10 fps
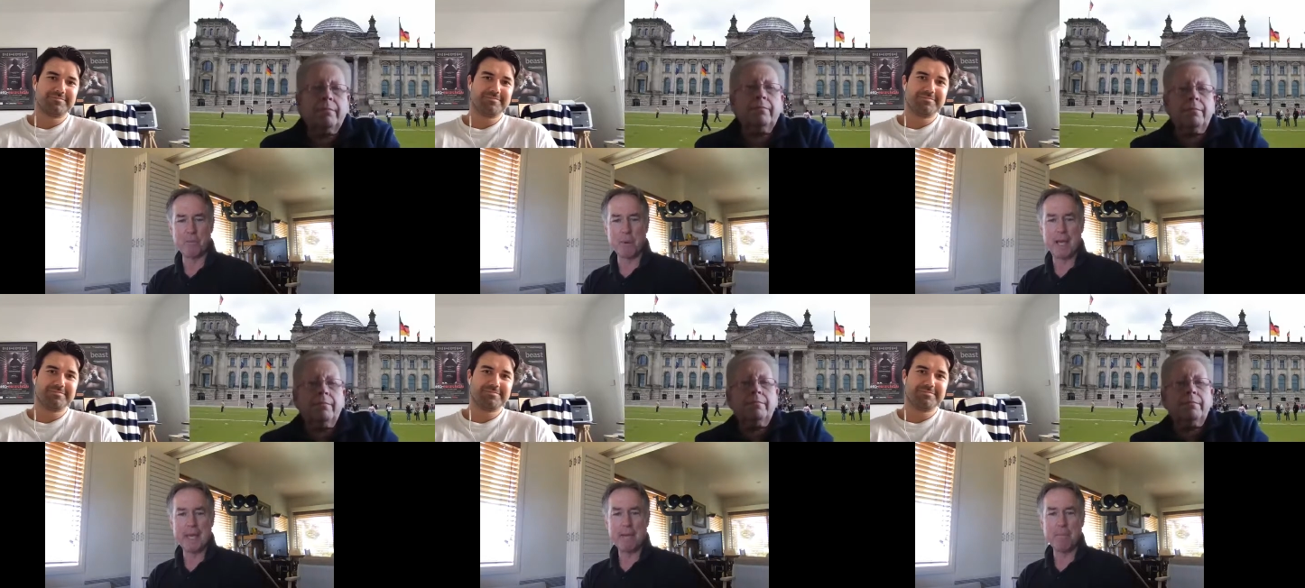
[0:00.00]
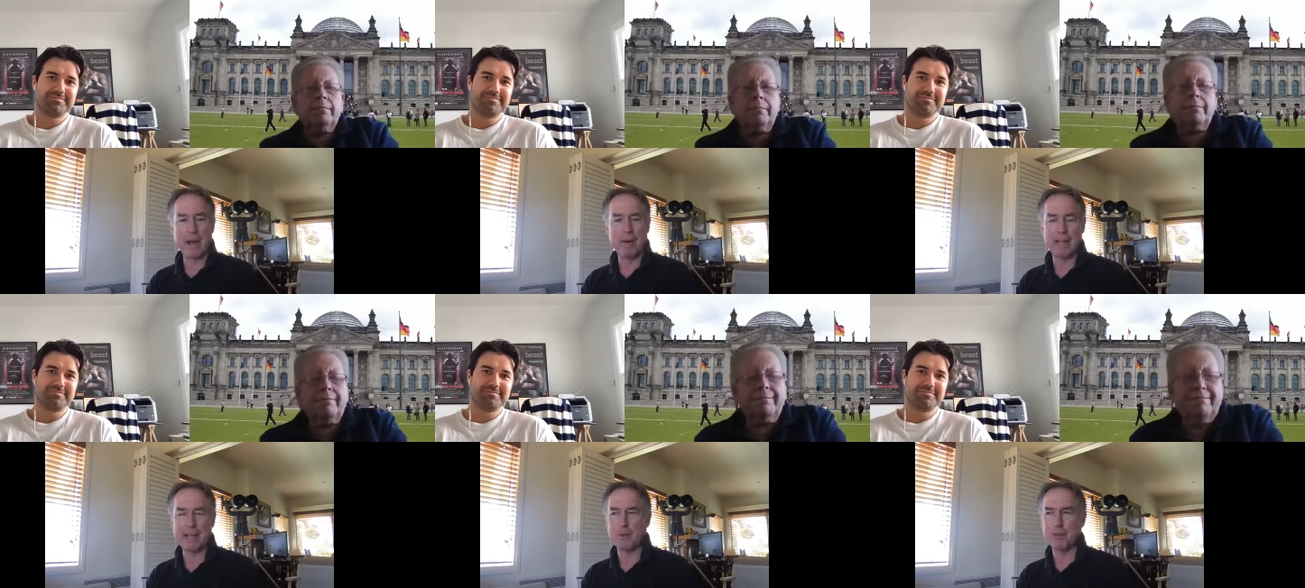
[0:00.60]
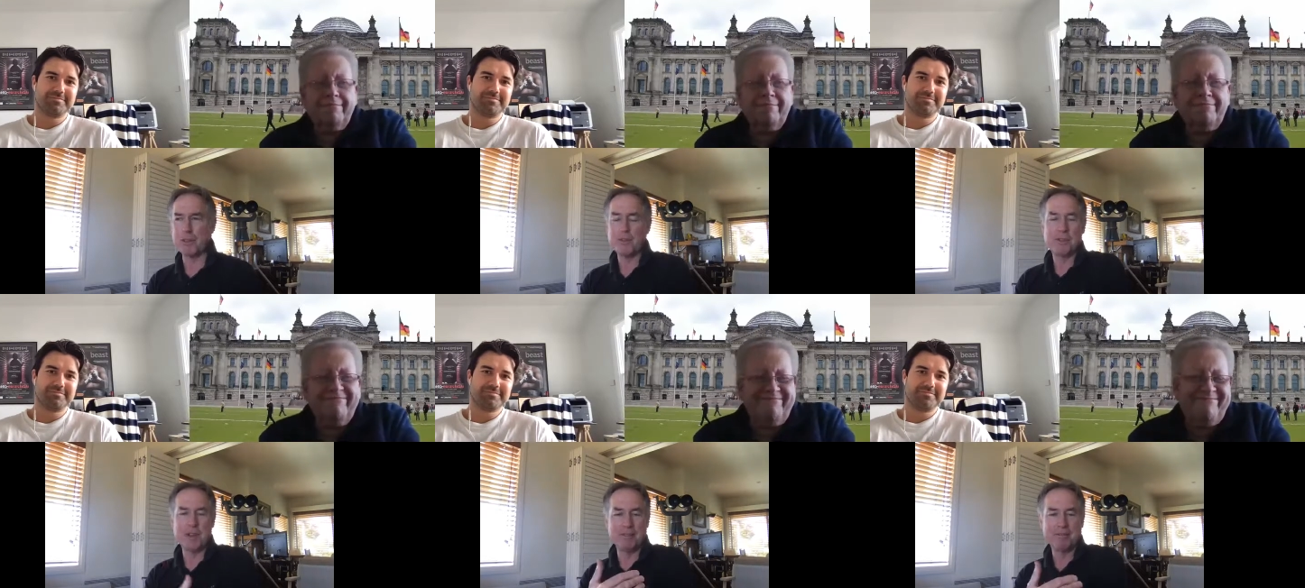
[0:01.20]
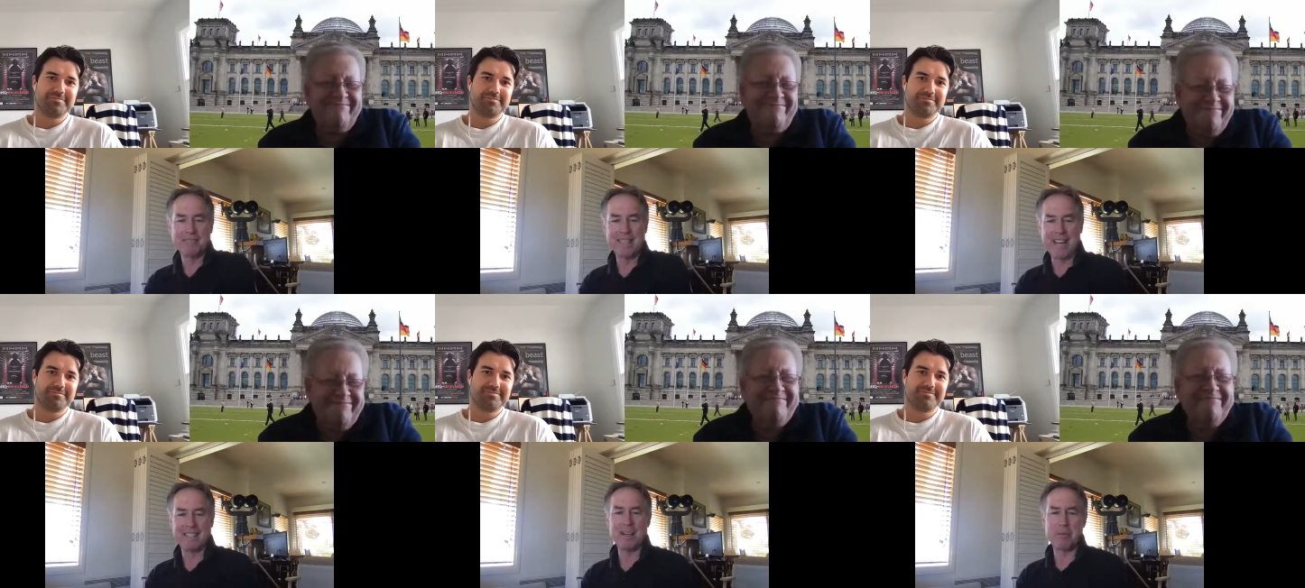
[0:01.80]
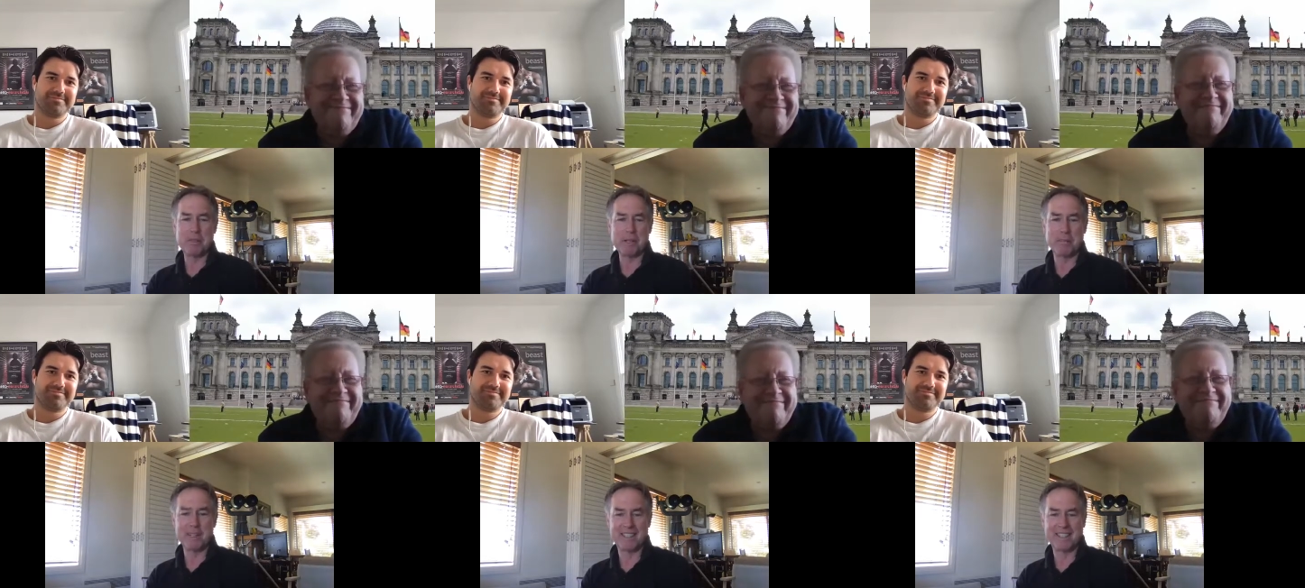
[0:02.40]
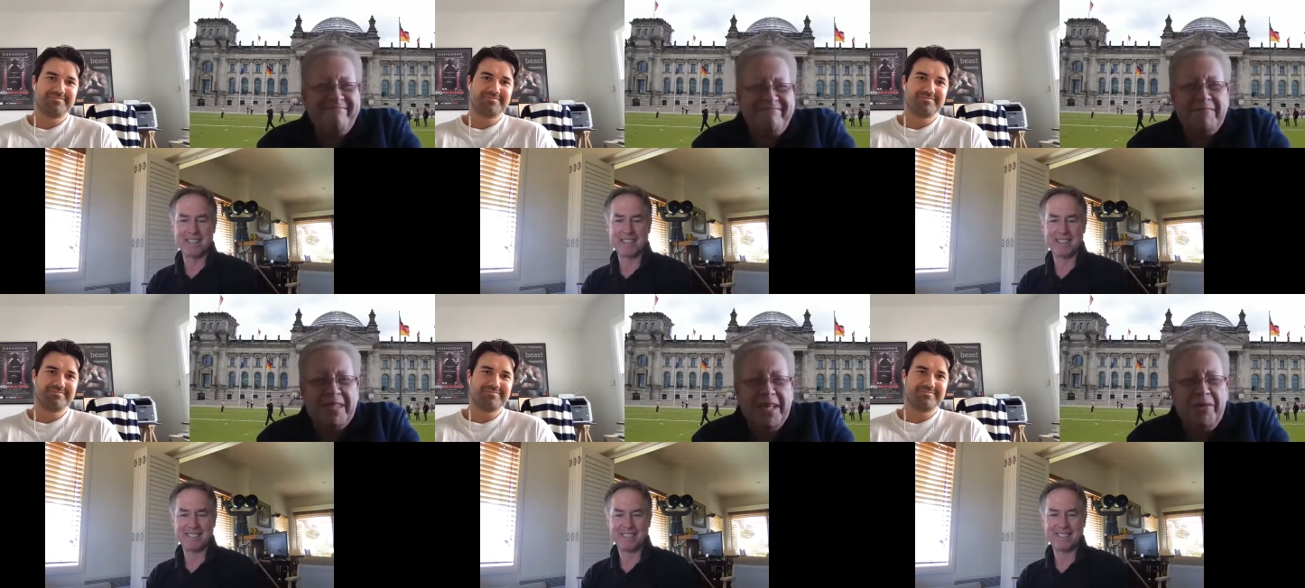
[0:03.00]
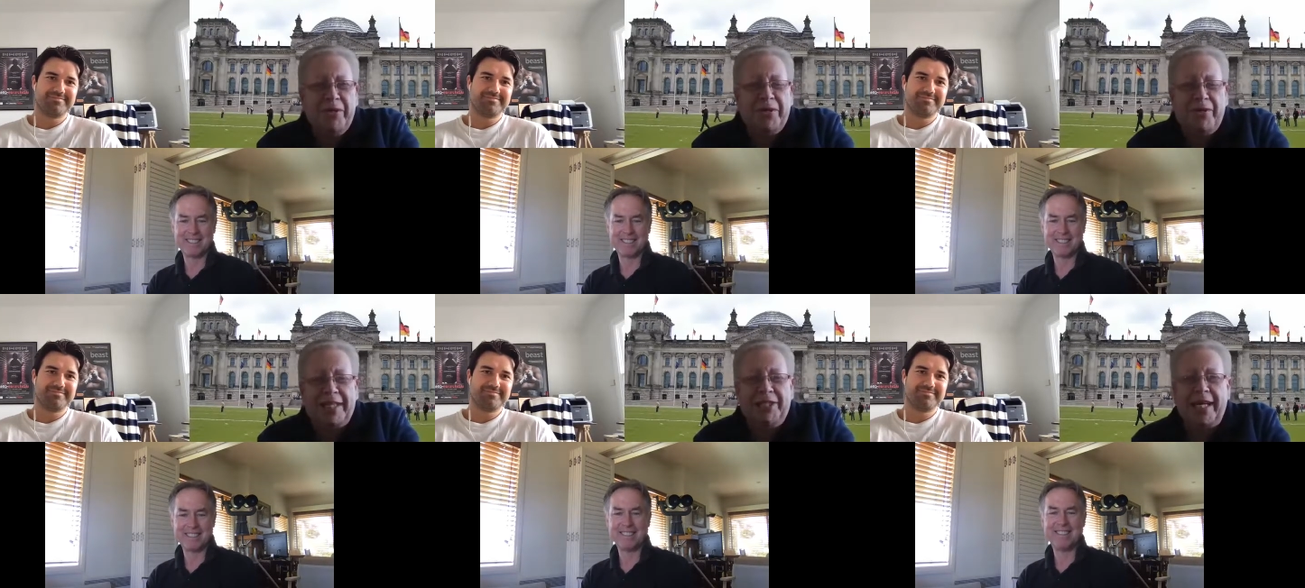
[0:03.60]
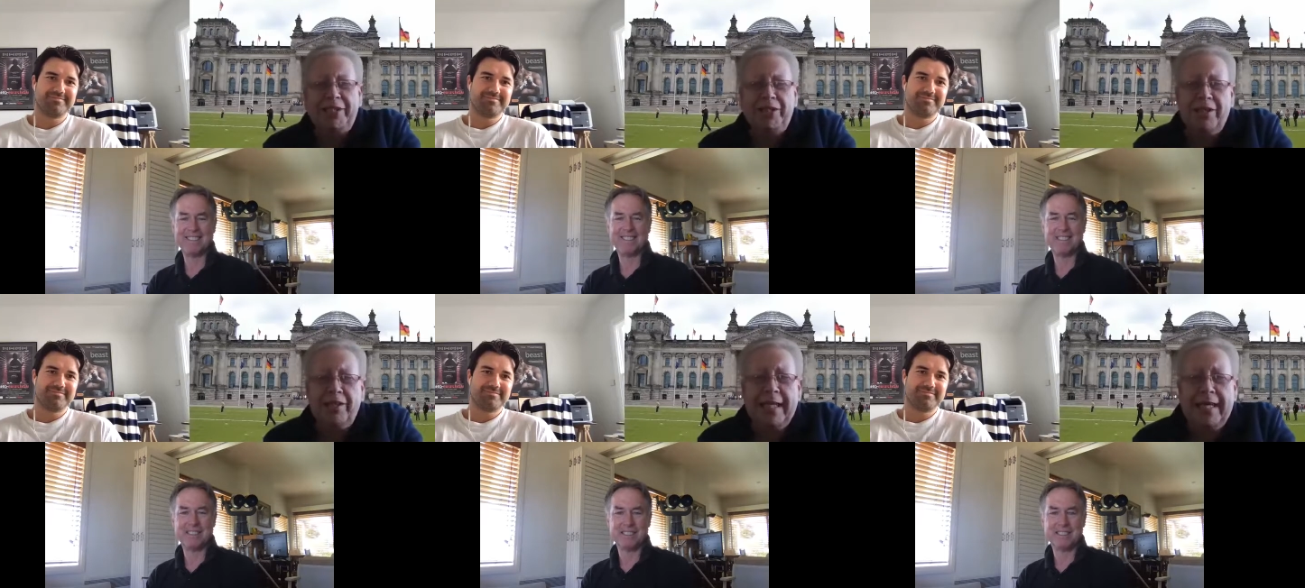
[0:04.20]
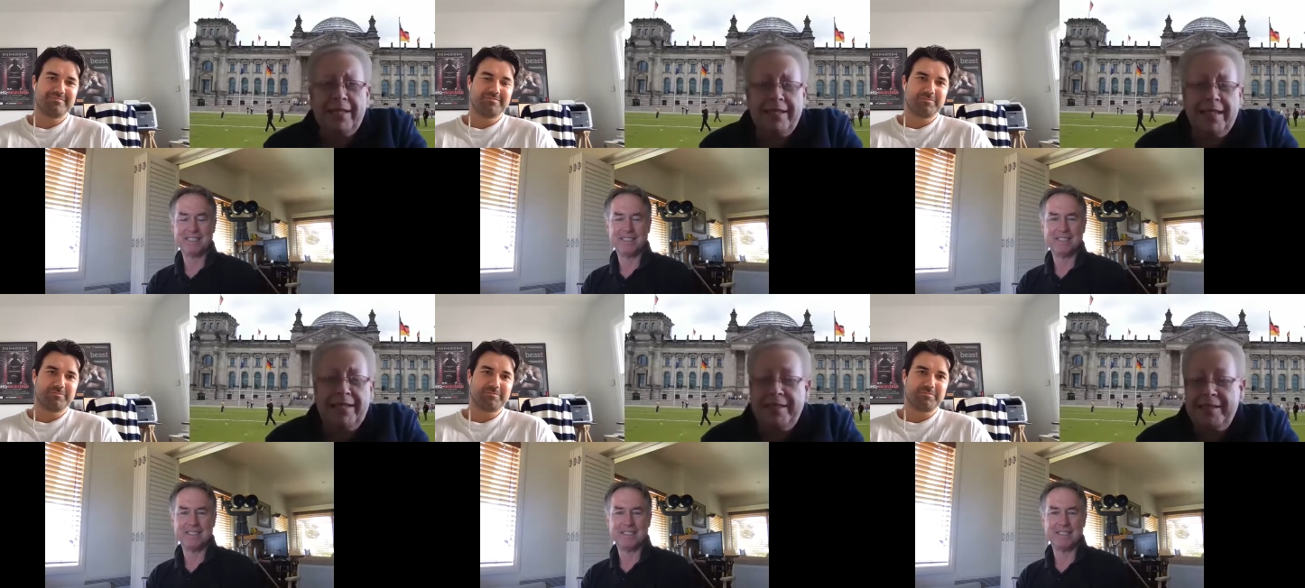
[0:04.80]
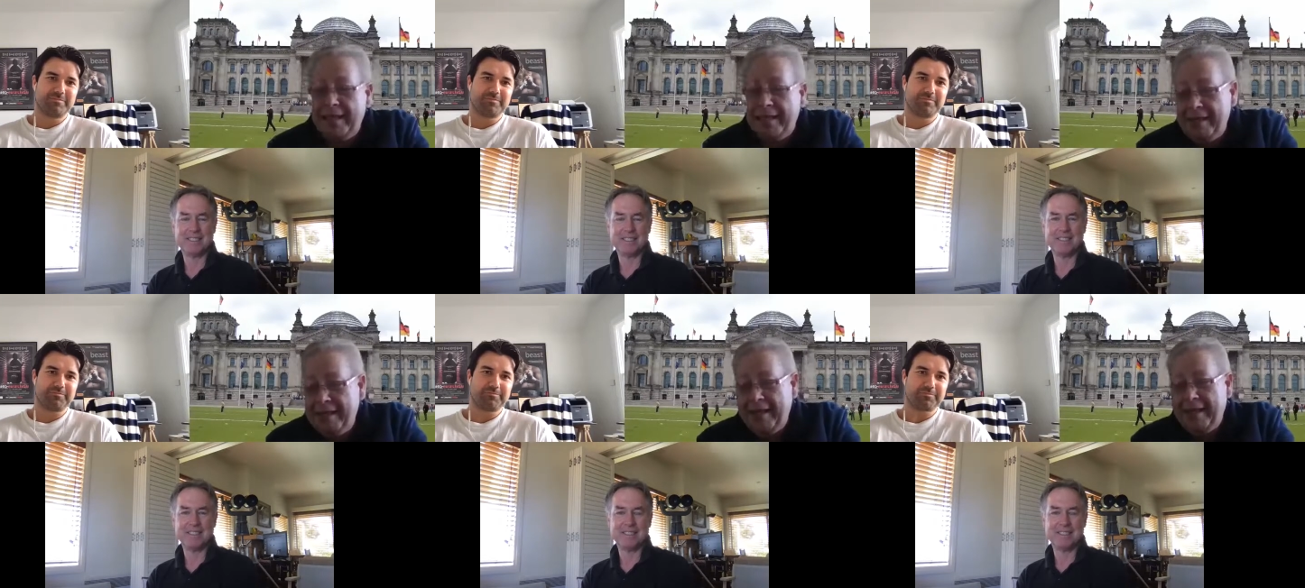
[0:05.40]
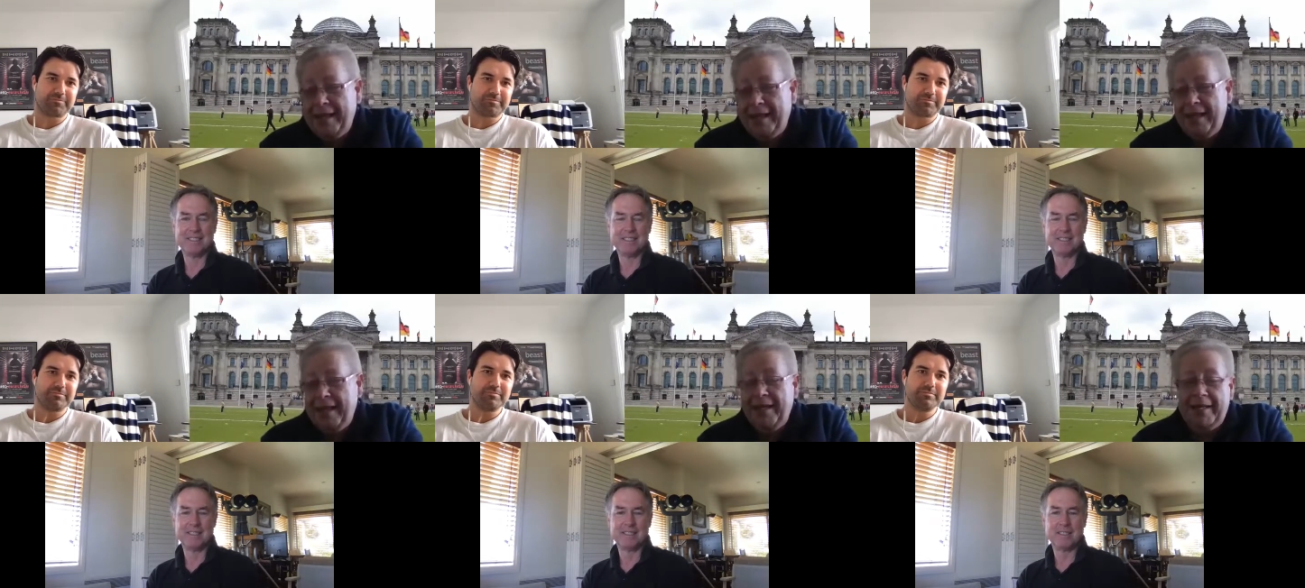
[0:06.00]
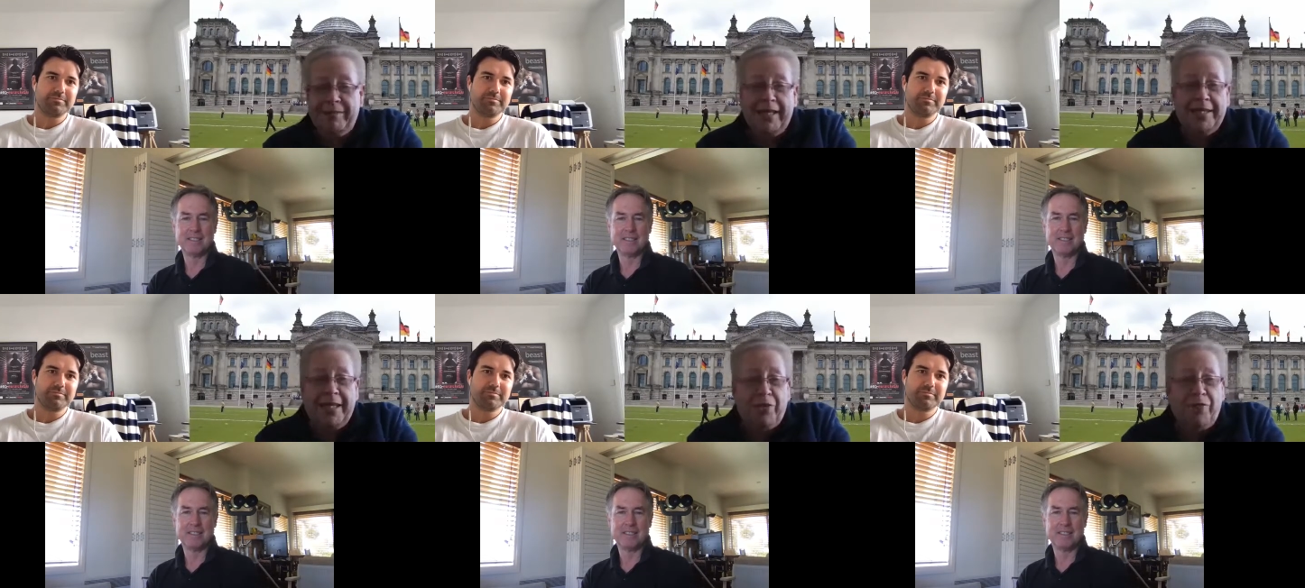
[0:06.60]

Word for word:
Speaker 1: by email. That good news. So yeah, that was something.
Speaker 2: Well, congratulations on that, and and. Uh, uh, and I